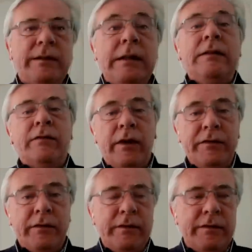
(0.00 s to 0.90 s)
Denise
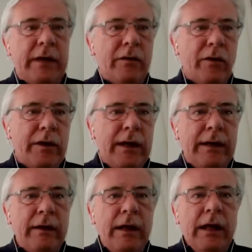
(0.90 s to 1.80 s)
Foster instead of Gordon
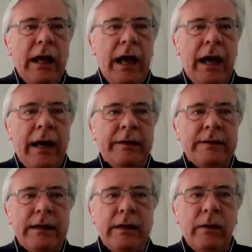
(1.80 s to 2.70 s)
Elliott.
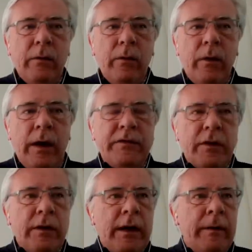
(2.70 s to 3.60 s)
And I
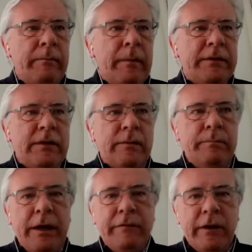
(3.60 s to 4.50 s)
saw a message from
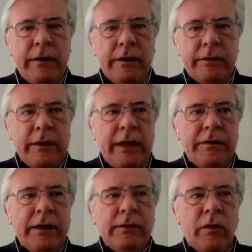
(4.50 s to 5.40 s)
Betfair the other day
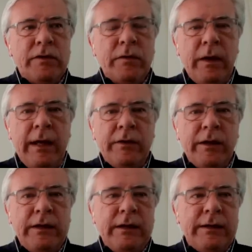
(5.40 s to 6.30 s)
saying the horse
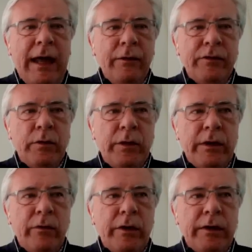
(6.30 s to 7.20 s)
traded 1,000-1
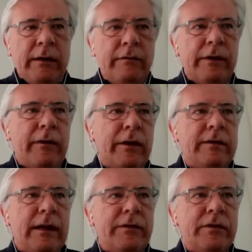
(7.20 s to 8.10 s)
in running for that
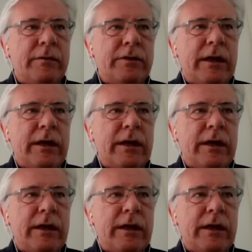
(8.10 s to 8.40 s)
race last year,